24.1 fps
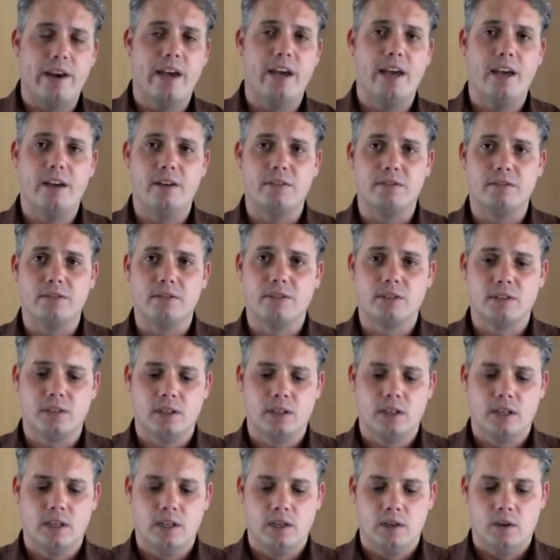have,
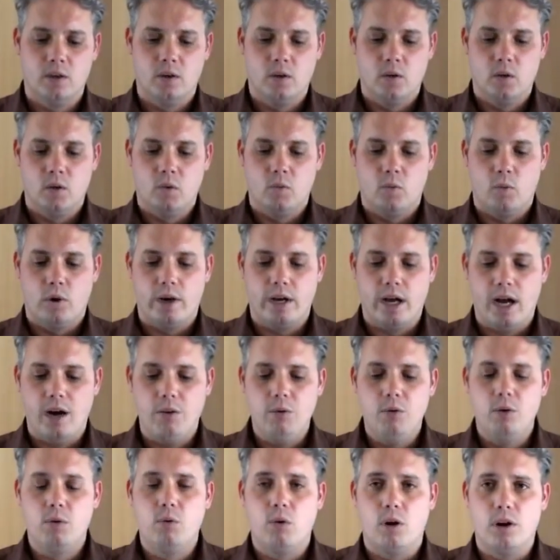what I
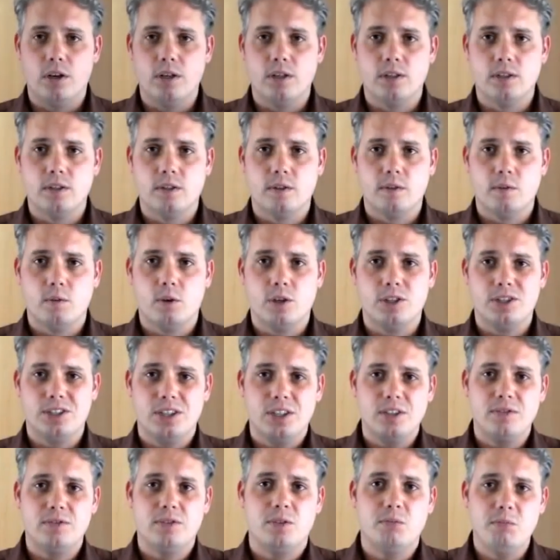would want, what's in
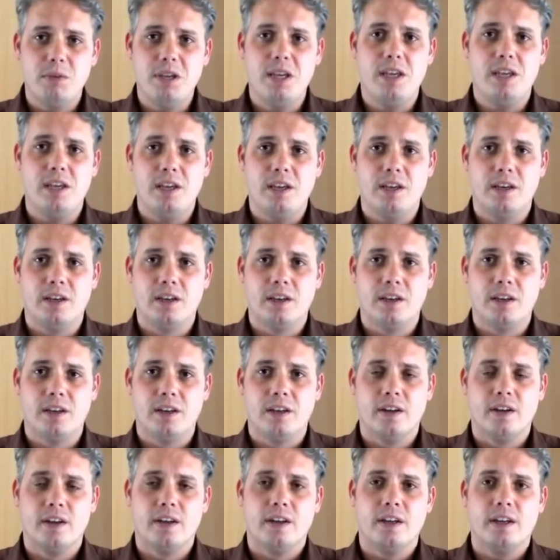it for me,
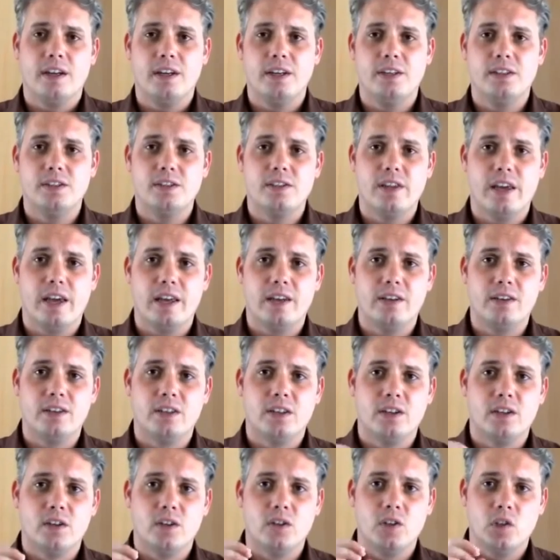is that
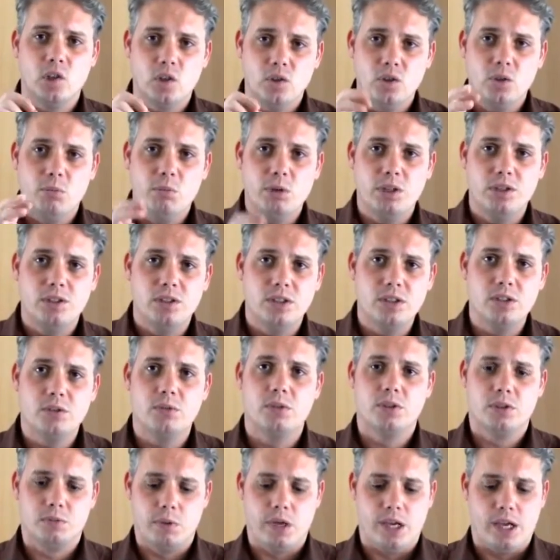you do business
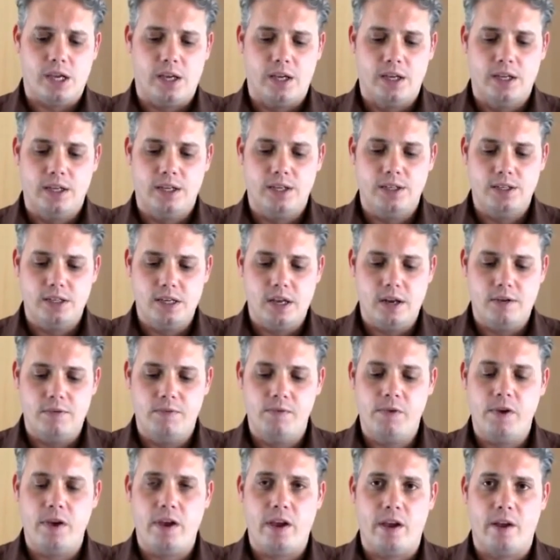with me. Is that
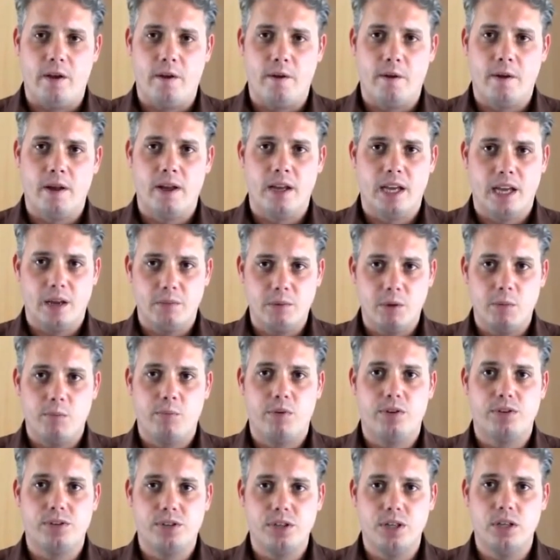fair? Can we
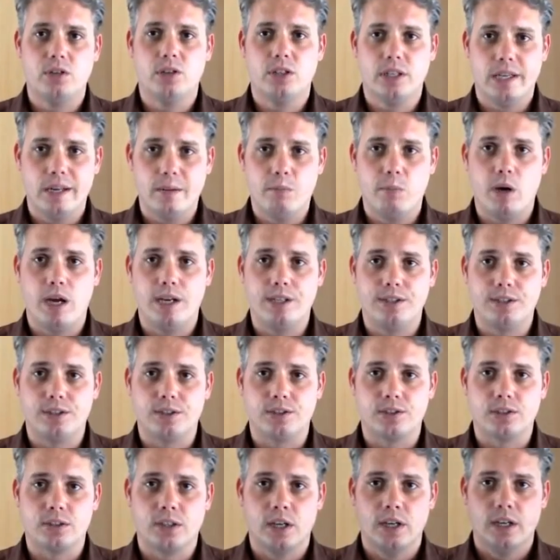proceed on that
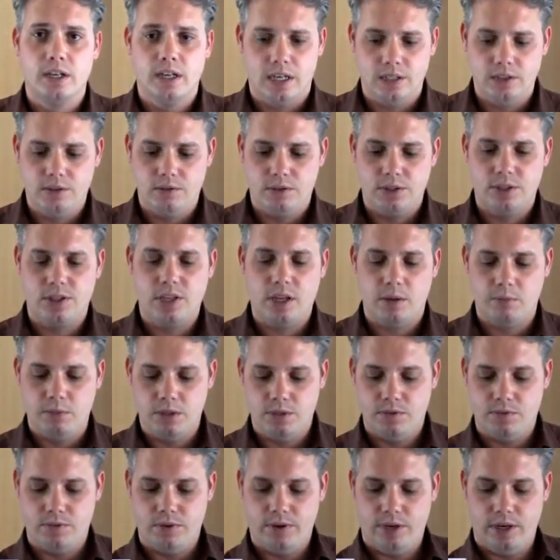basis? And you've
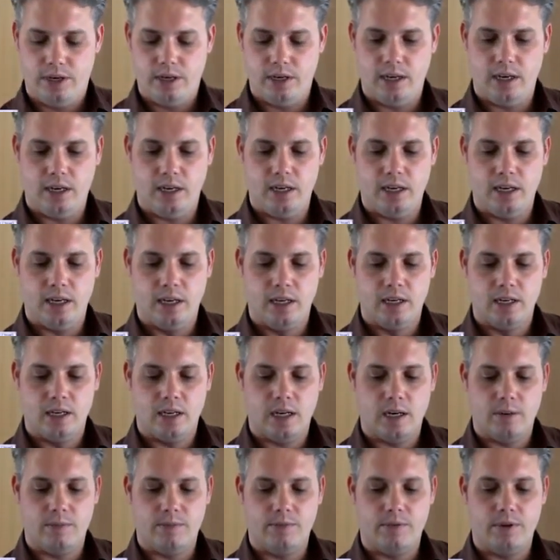established very clearly
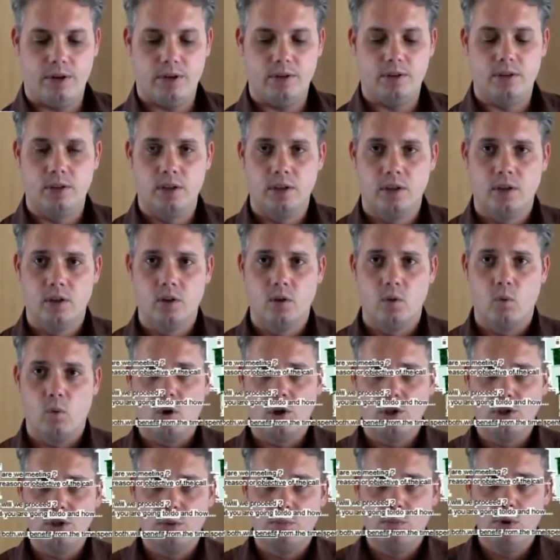up front
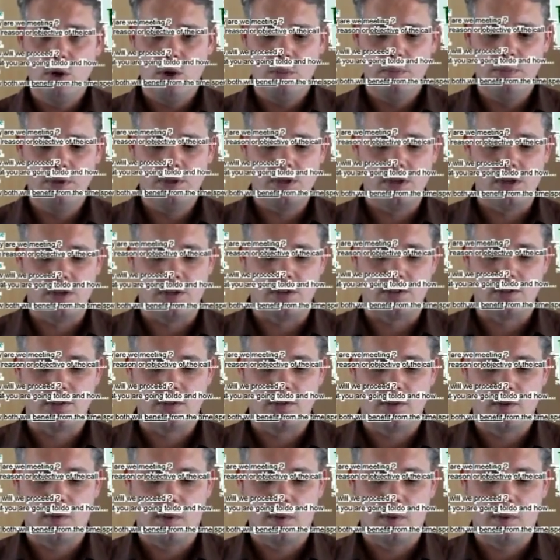what your purpose is.